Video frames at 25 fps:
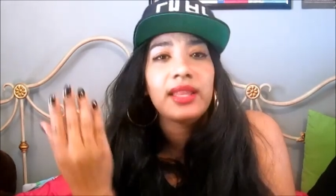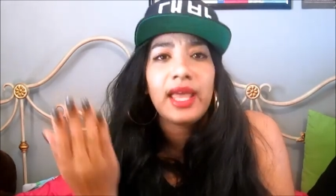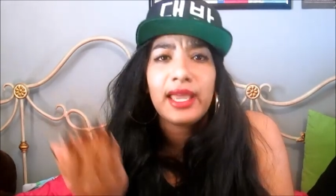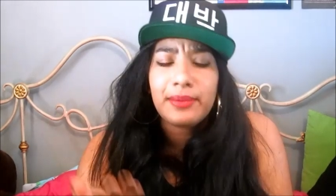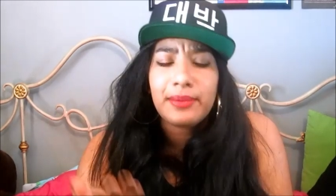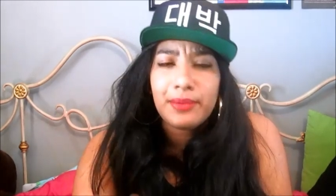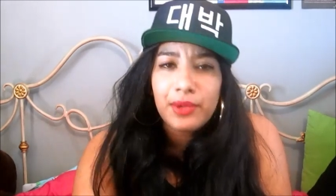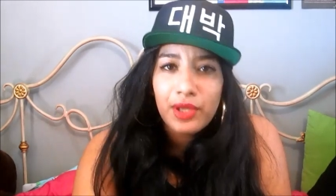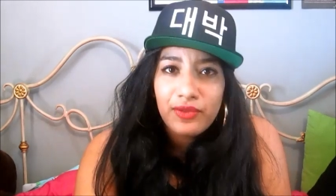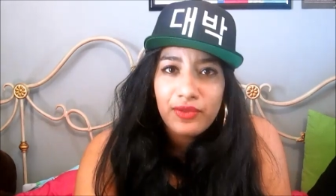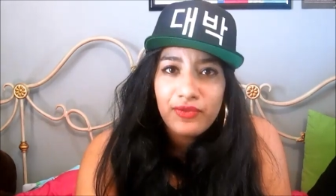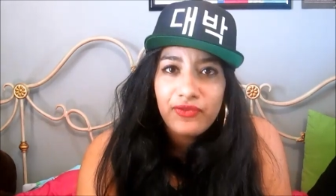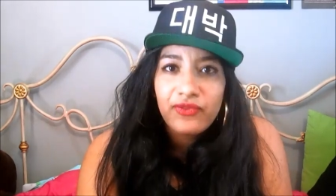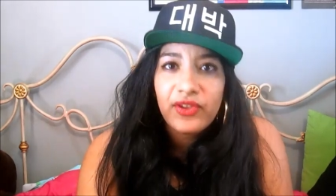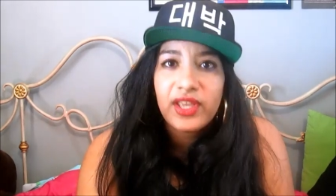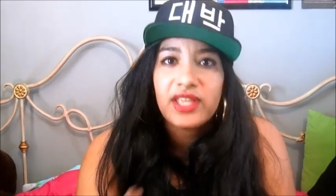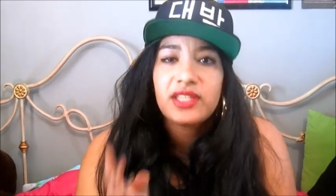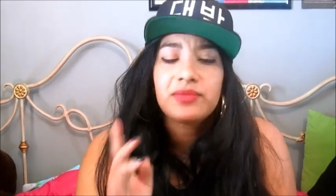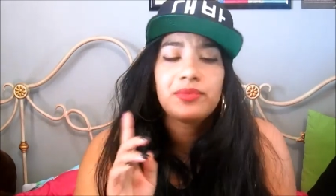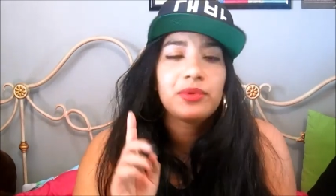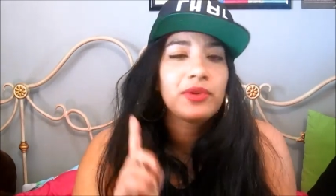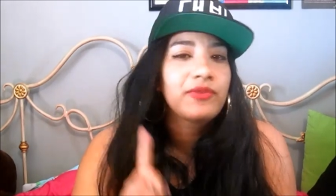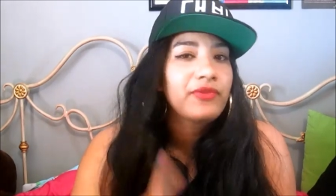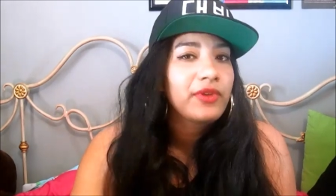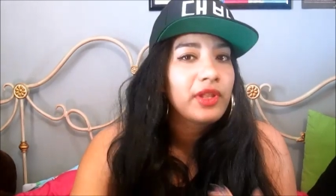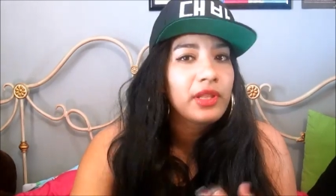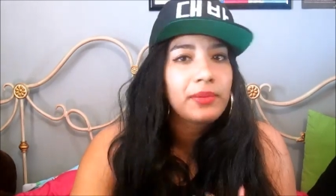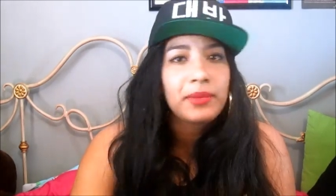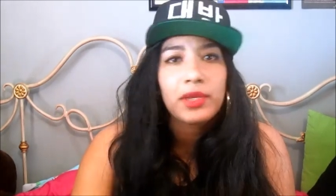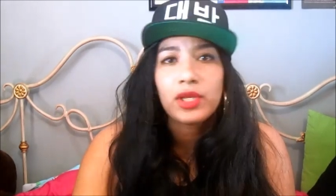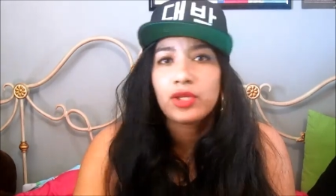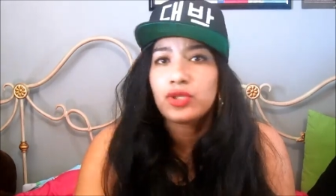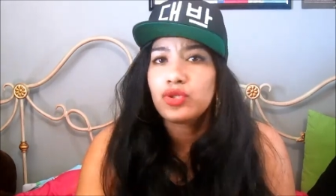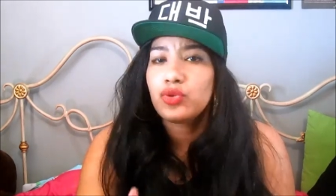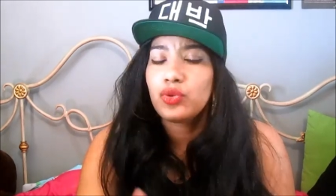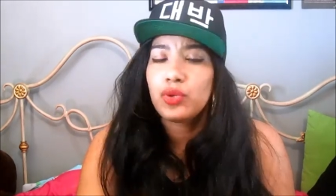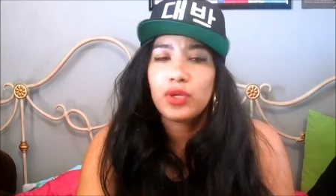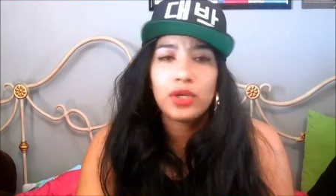Like me on Facebook, follow me
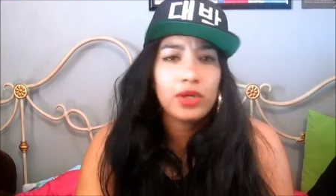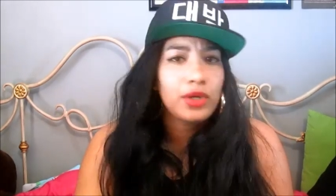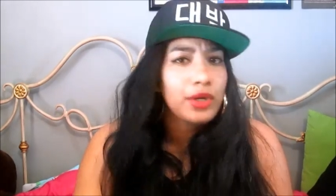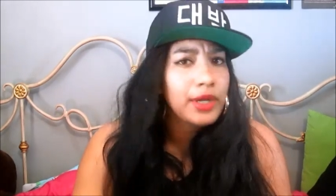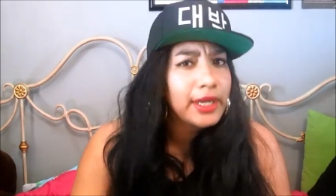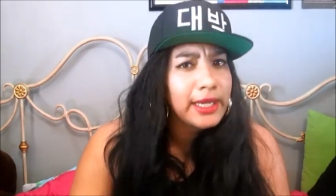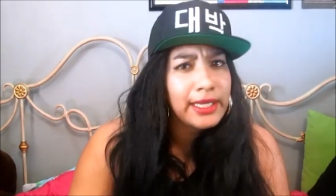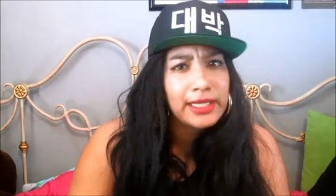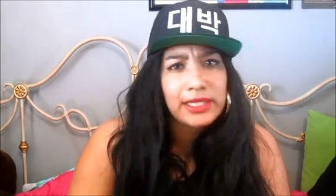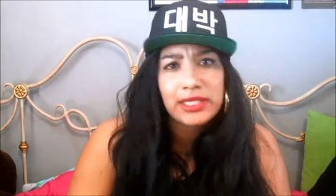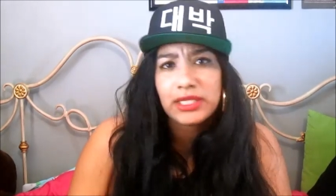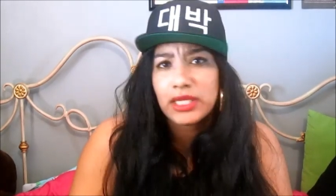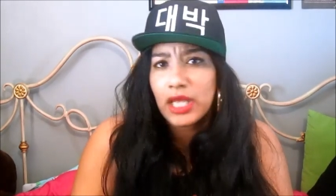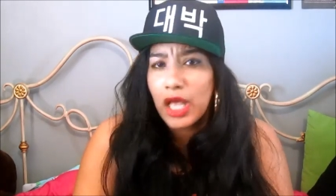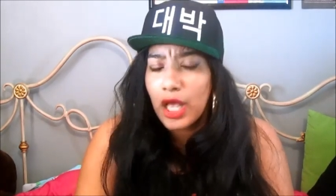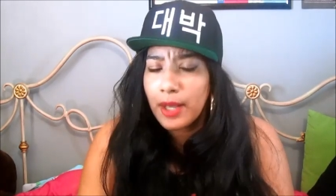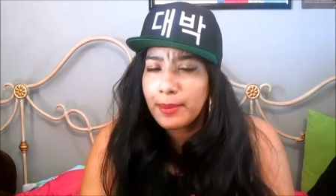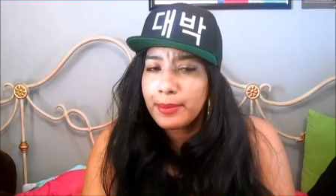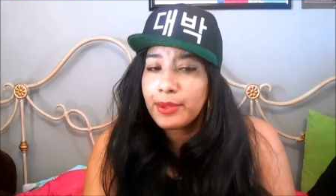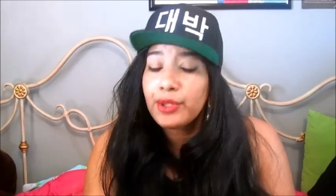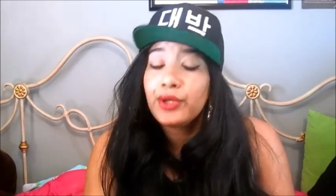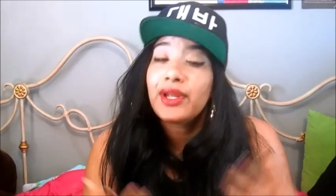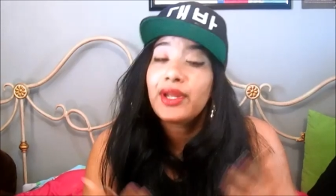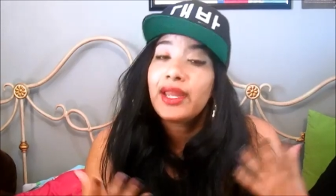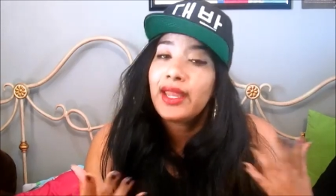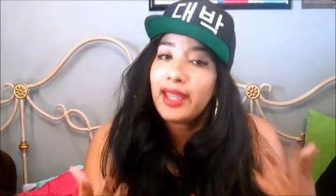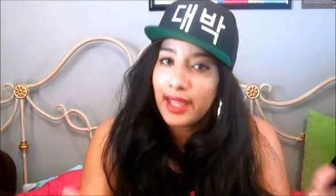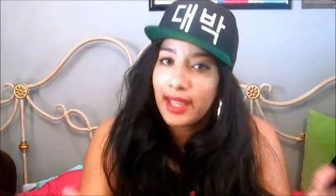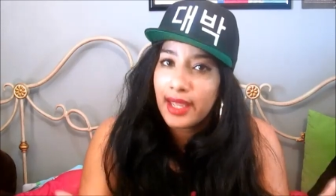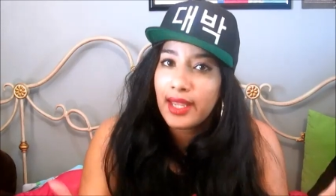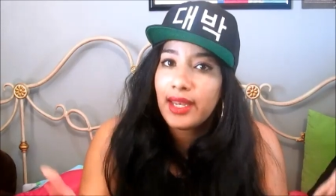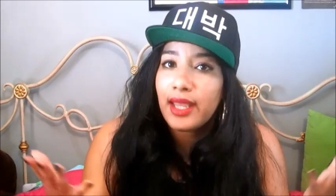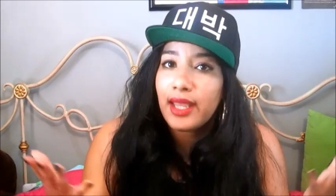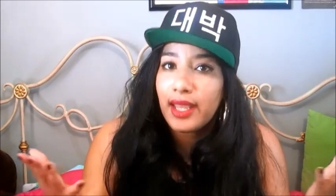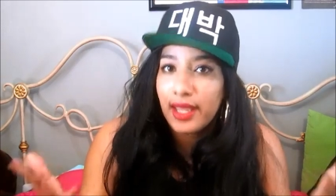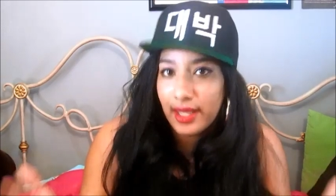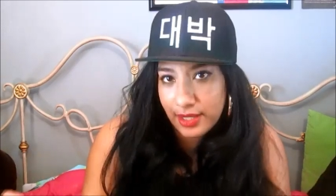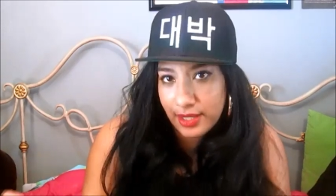on Twitter and Tumblr
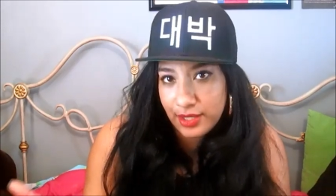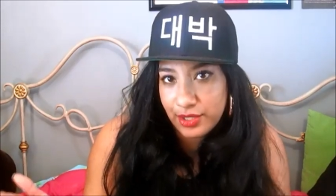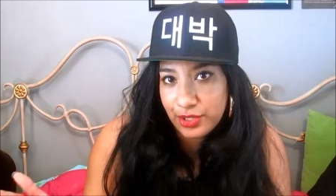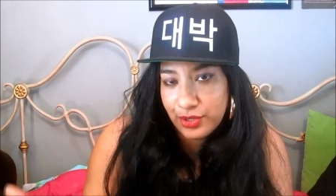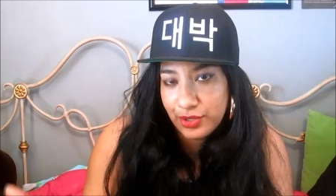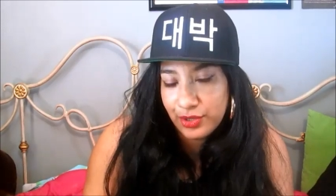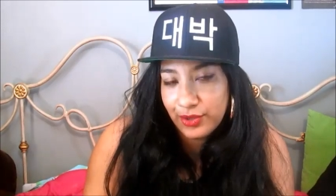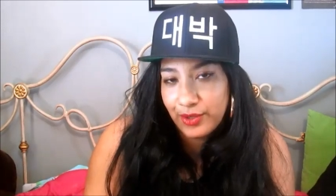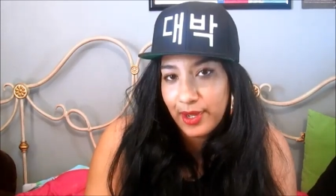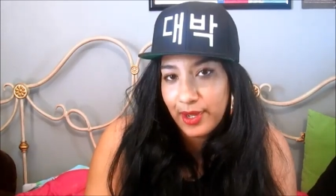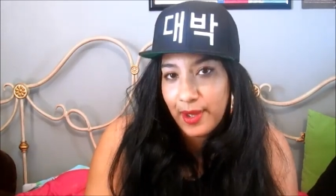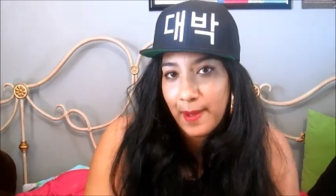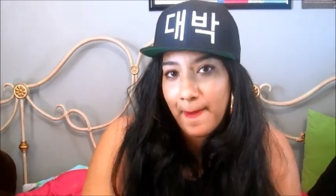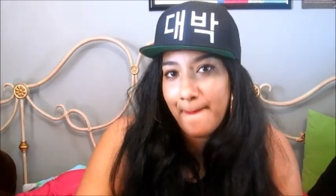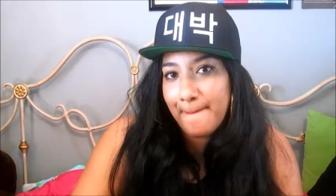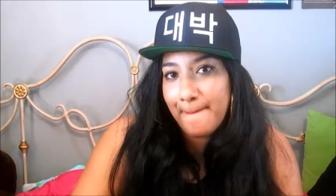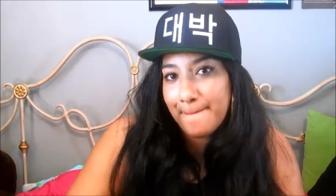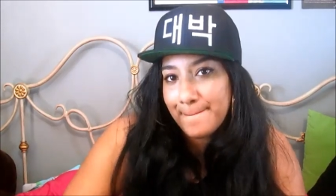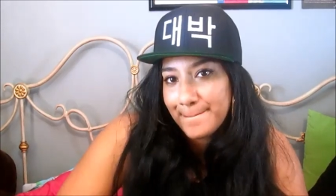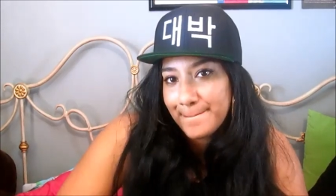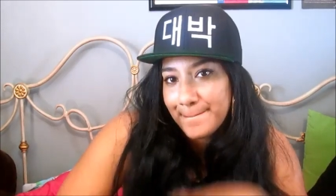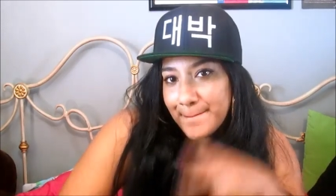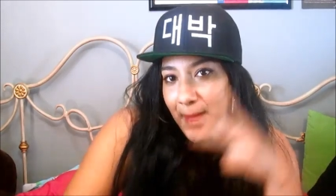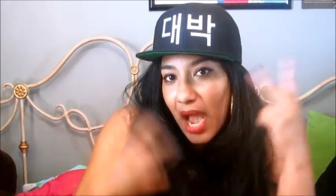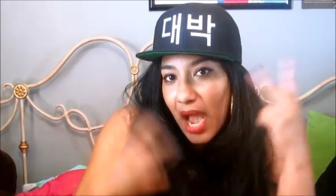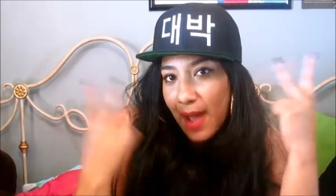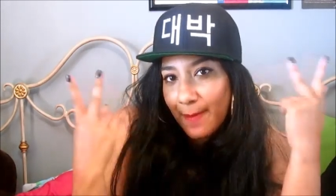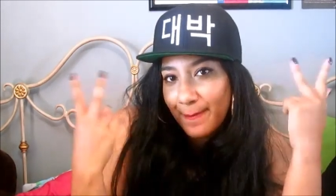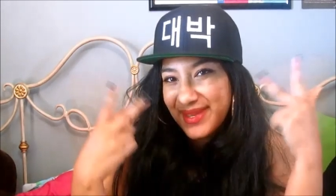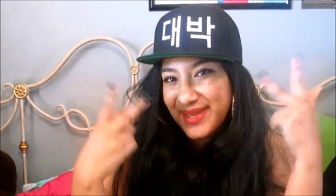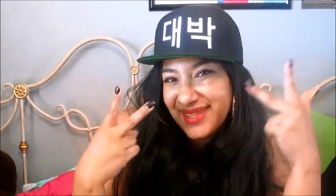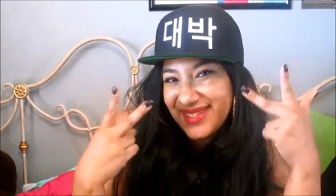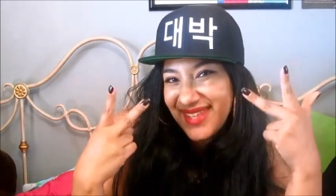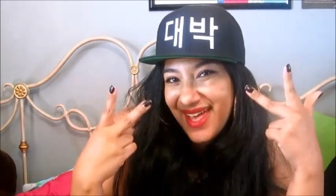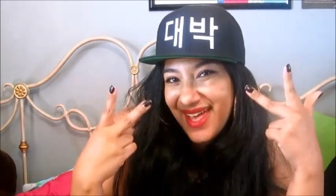and Instagram. Peace